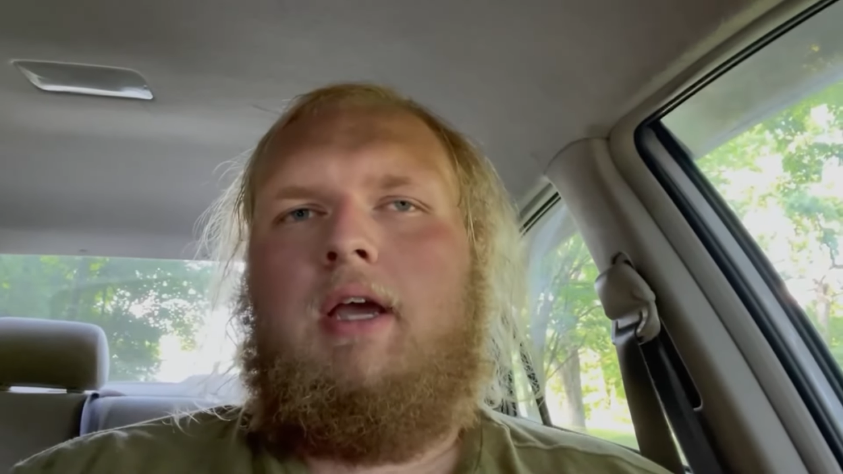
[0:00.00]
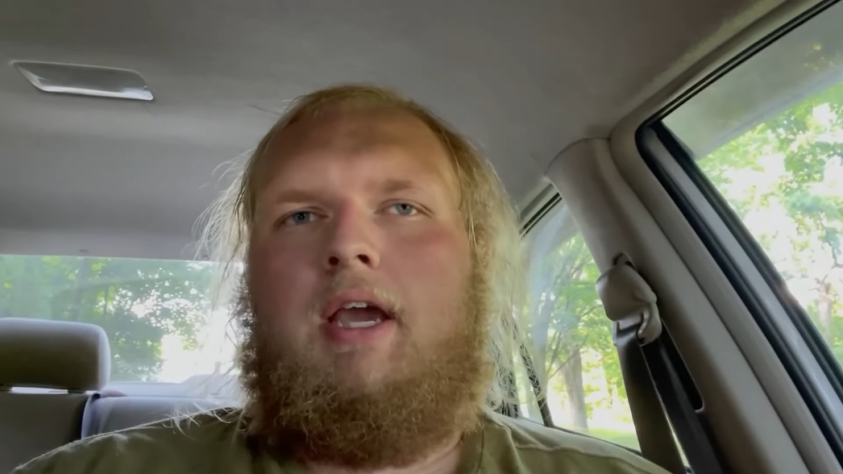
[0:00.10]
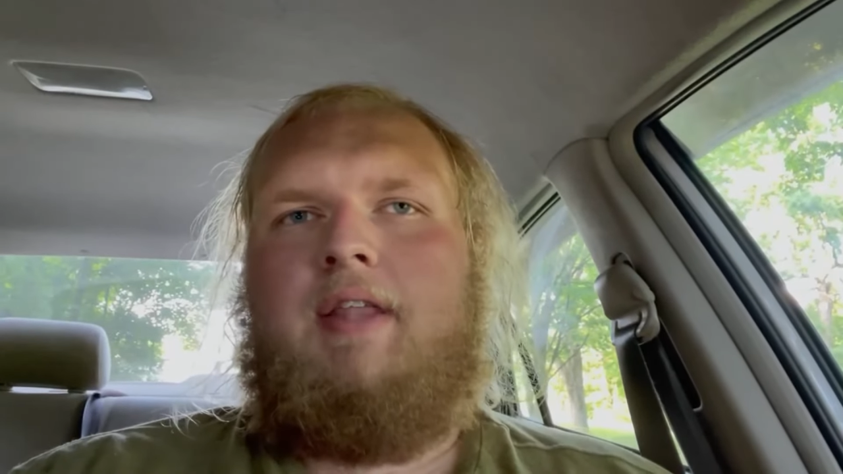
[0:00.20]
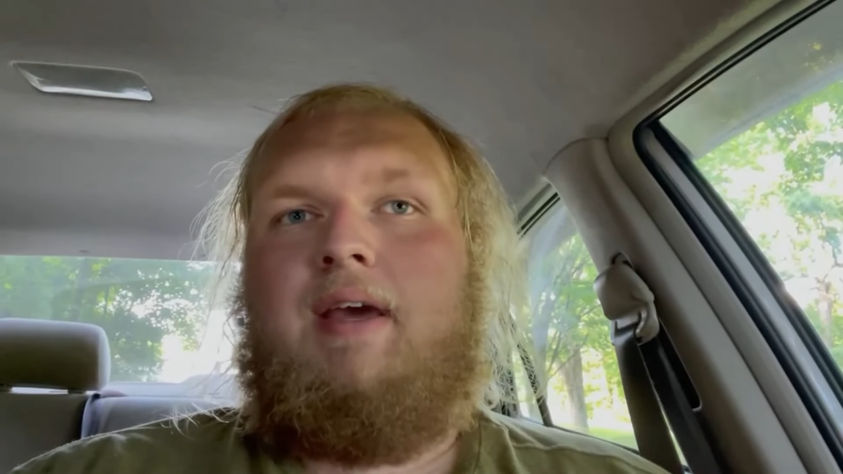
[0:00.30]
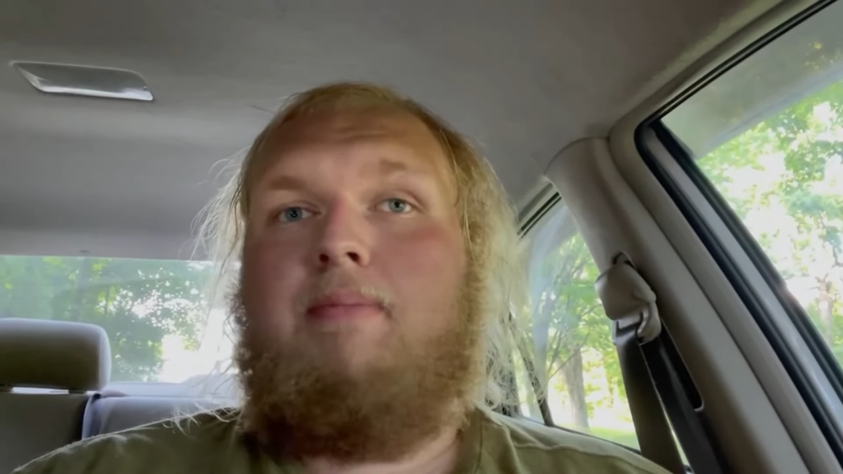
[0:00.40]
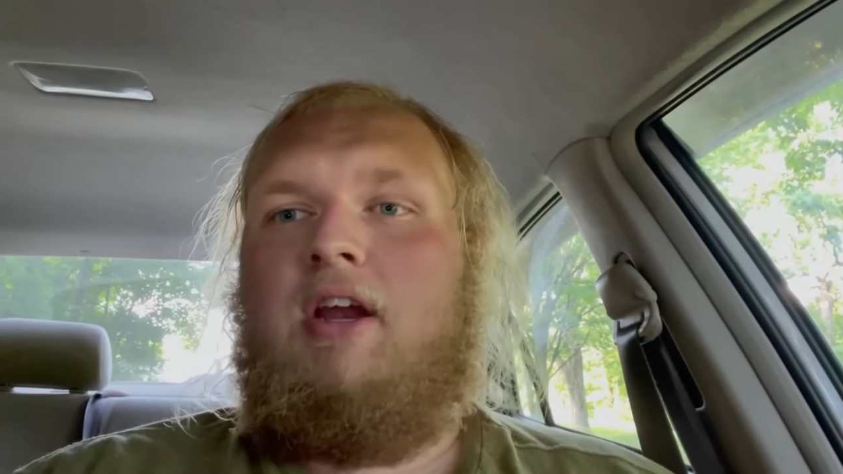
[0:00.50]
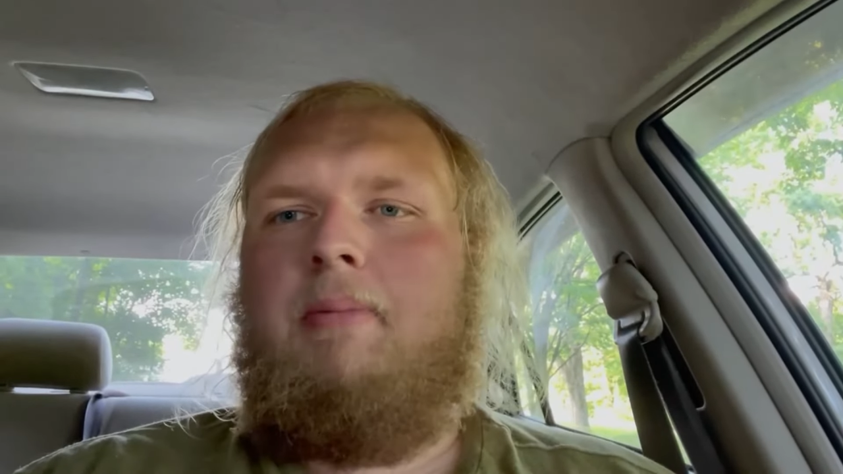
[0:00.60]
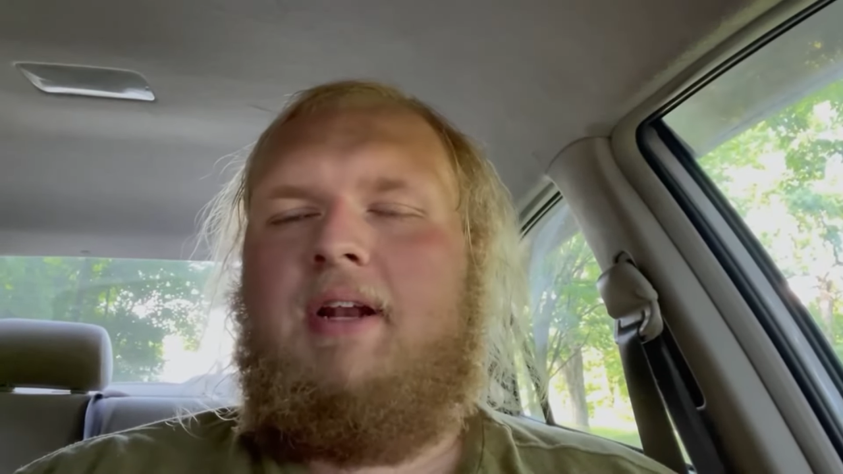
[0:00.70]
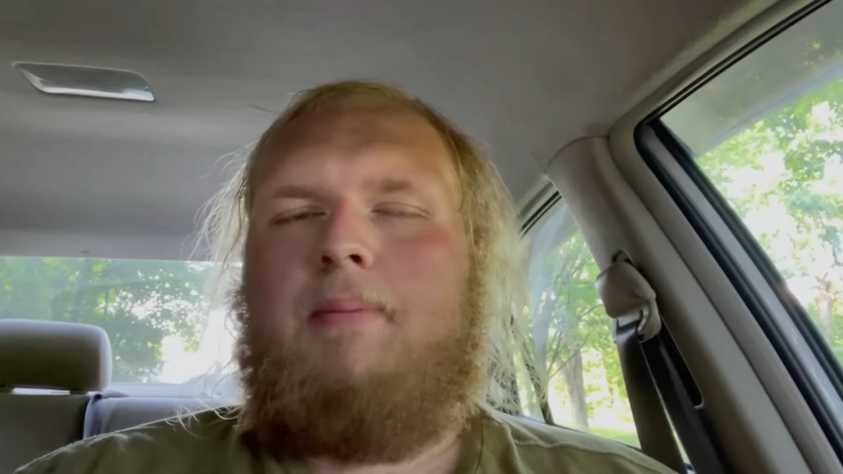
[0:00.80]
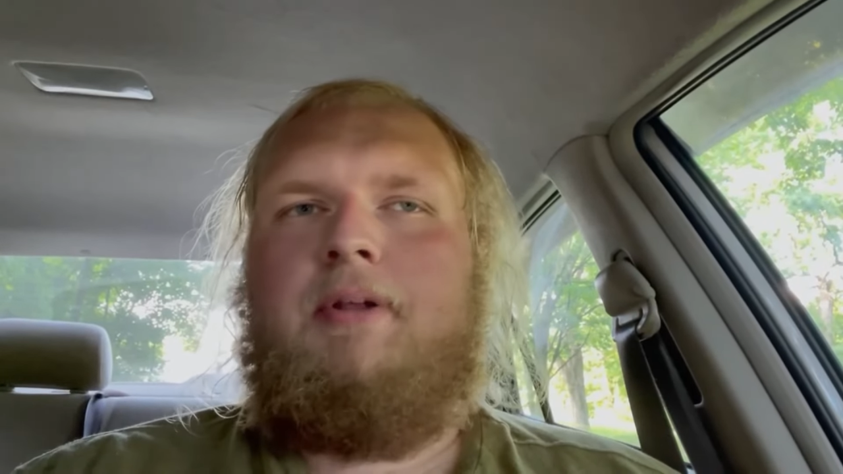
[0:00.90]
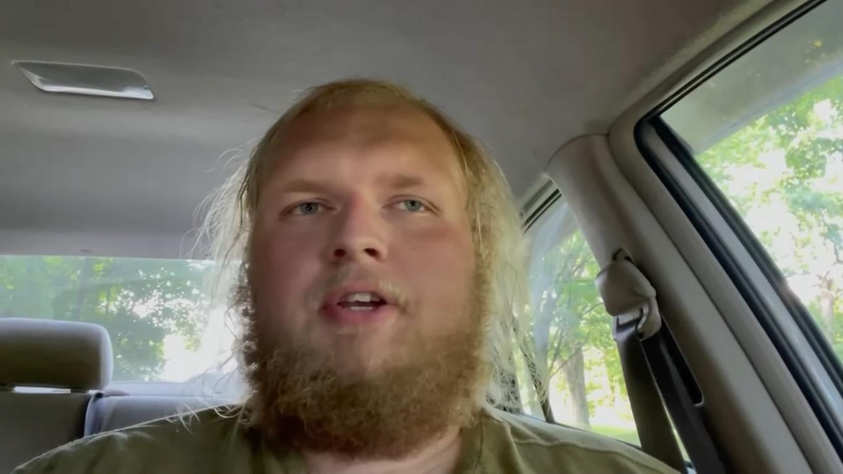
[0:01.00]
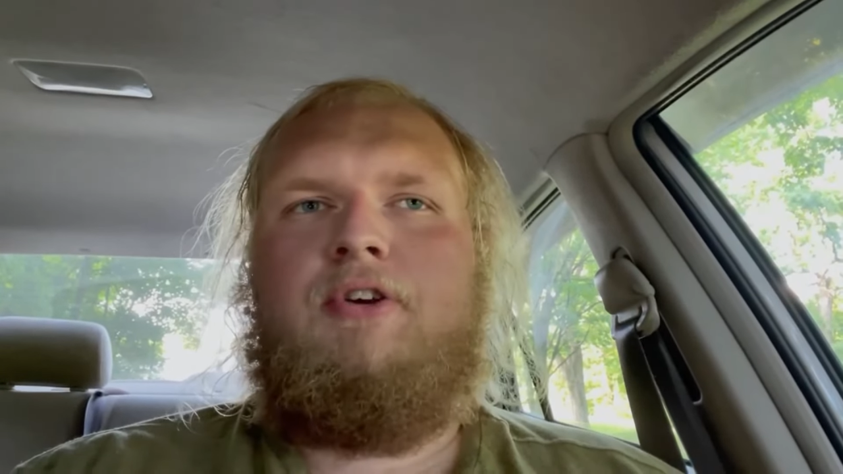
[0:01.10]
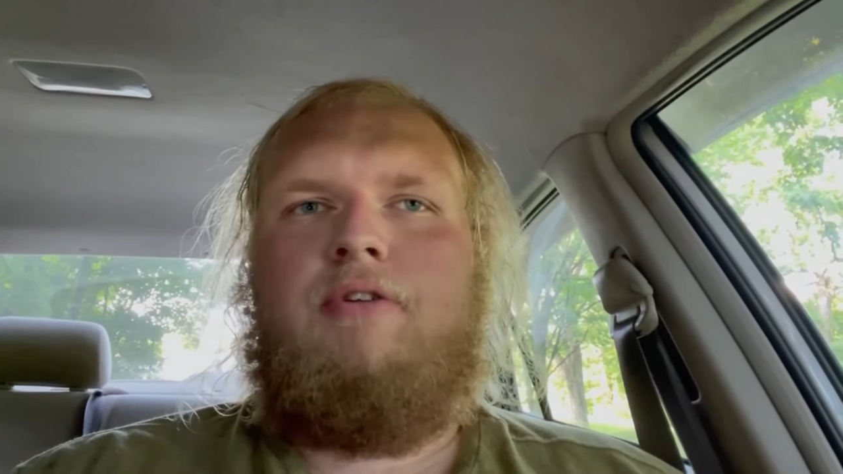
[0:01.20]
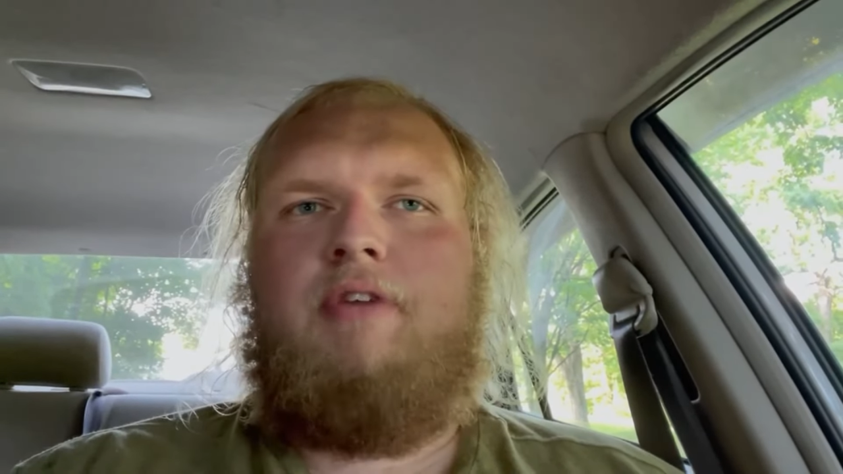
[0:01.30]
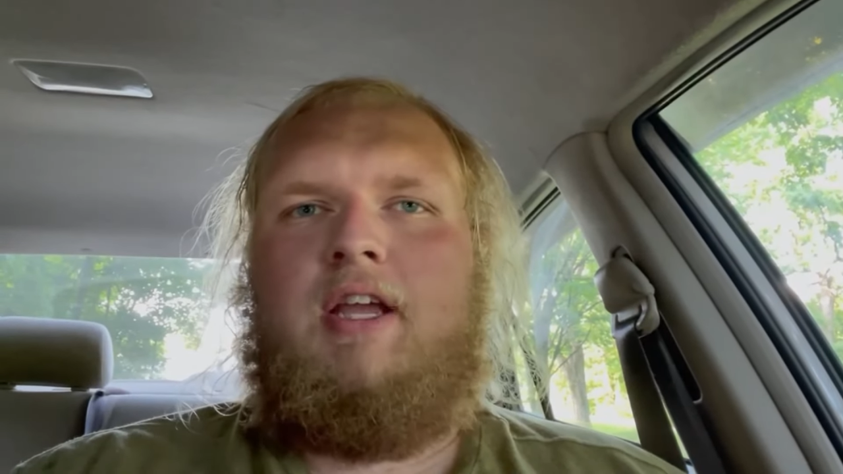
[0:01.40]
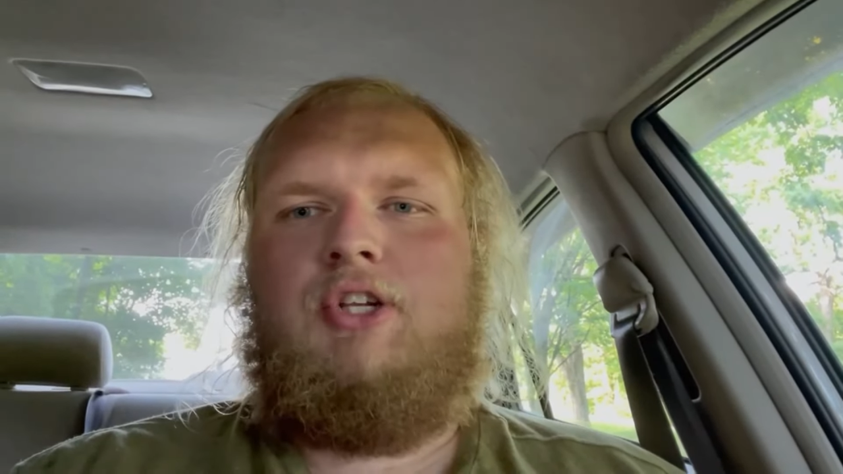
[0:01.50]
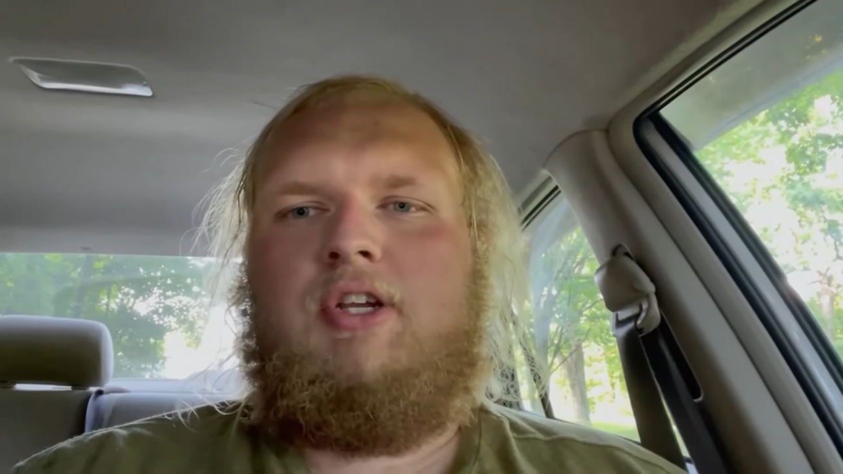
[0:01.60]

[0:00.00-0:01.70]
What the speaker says: and that may or may not play to your advantage.